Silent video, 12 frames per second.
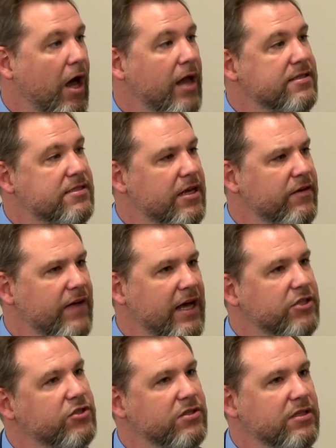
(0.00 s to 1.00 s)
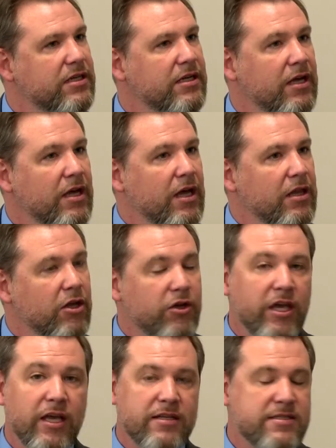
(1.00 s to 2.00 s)
instead of actually
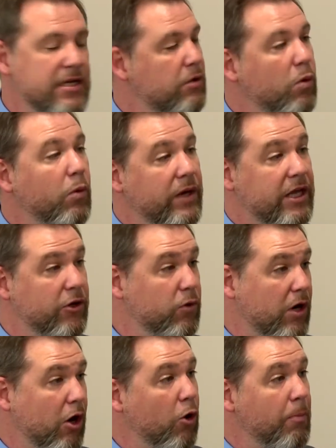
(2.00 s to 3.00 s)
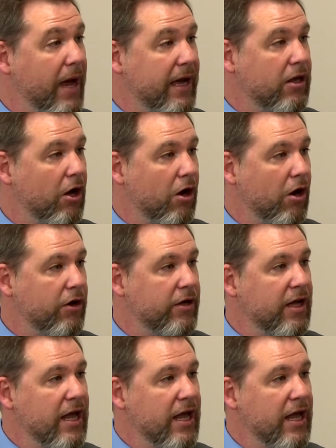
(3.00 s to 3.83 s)
looking and seeing what we can do in our own backyard.